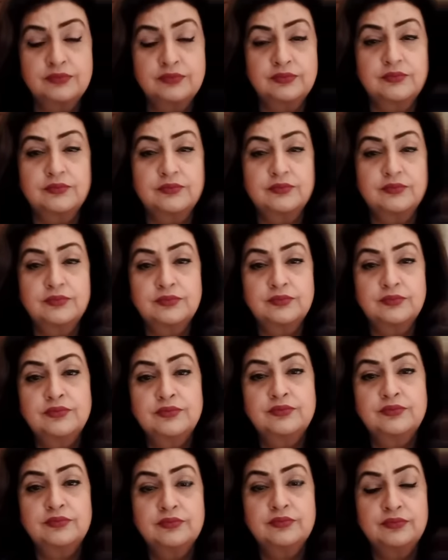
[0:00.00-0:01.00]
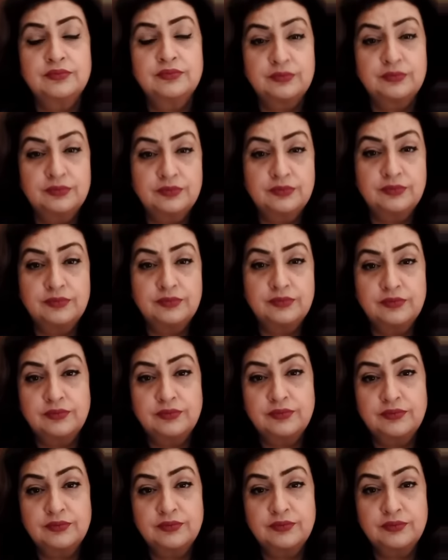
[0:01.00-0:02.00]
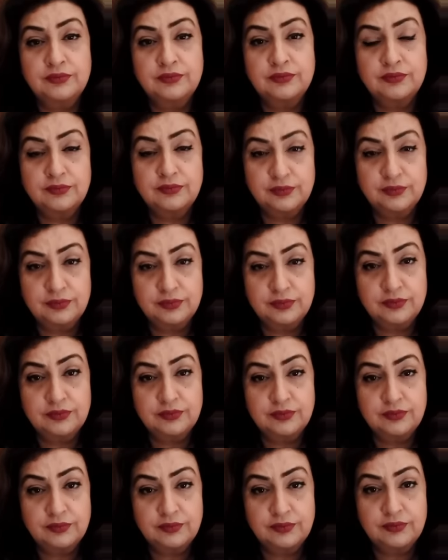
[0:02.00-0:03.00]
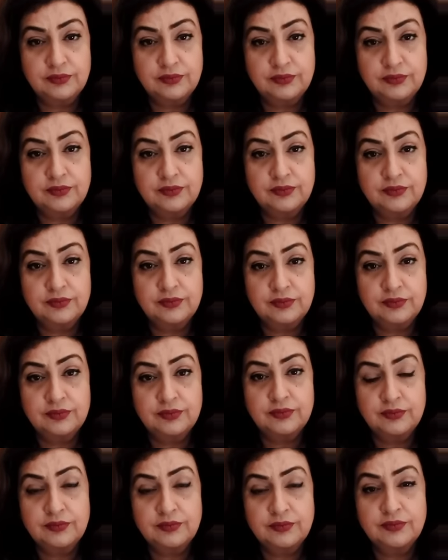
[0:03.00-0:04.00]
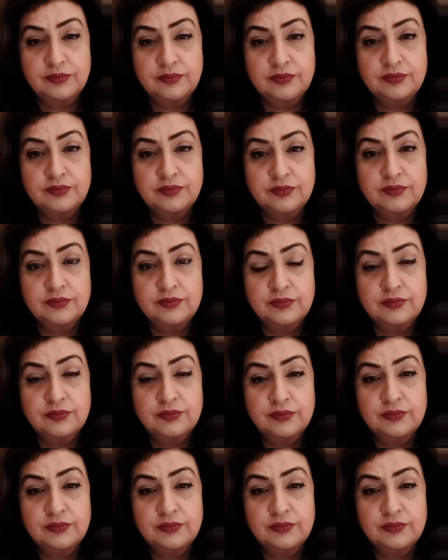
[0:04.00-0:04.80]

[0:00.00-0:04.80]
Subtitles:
(silent)